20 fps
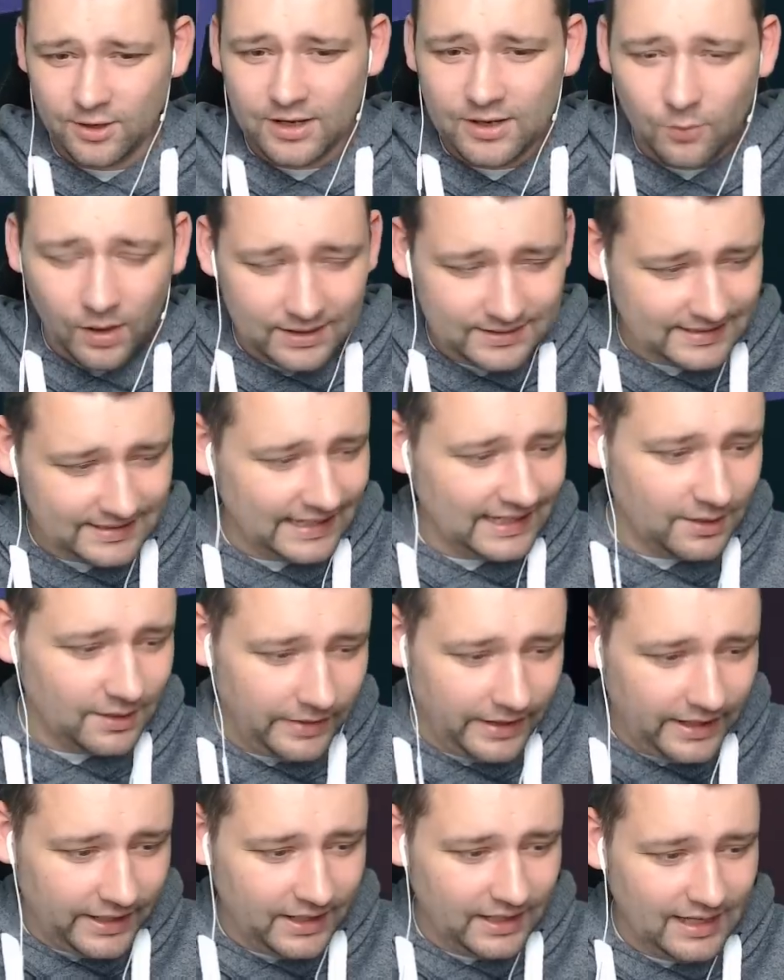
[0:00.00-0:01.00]
only what taken
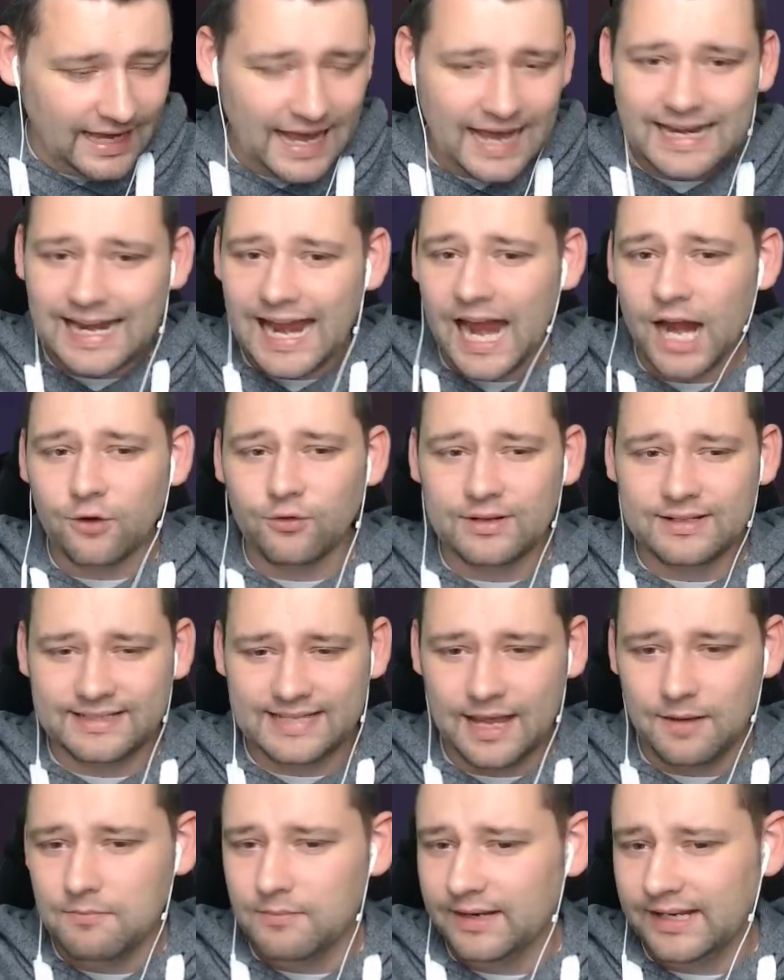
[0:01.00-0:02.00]
me an hour and
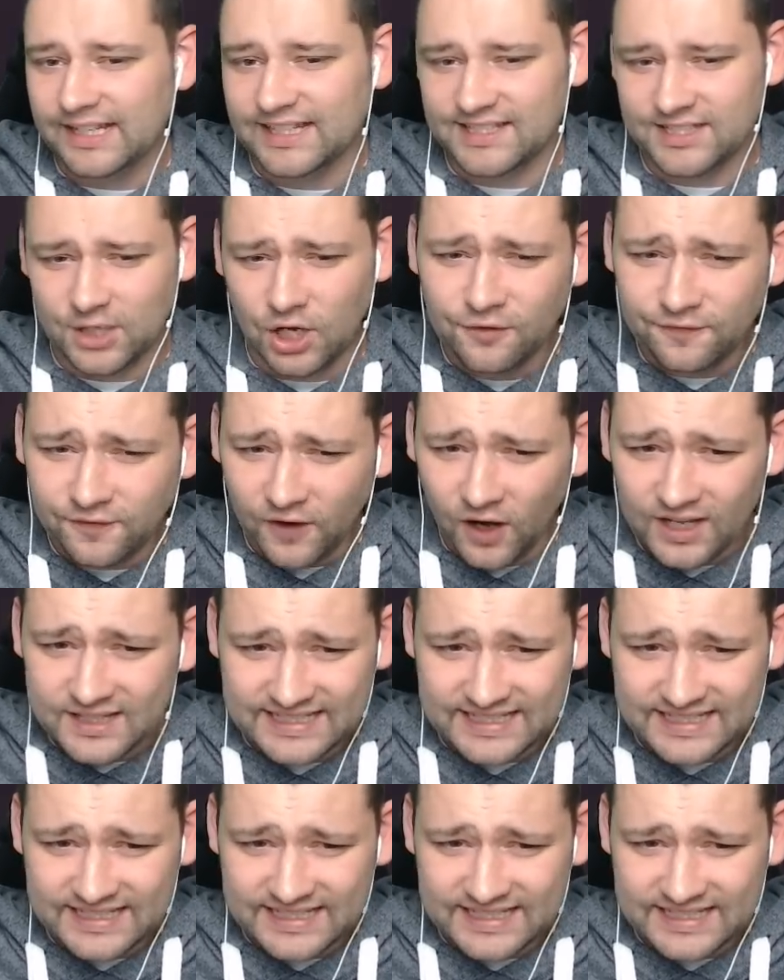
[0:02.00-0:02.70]
ten minutes so far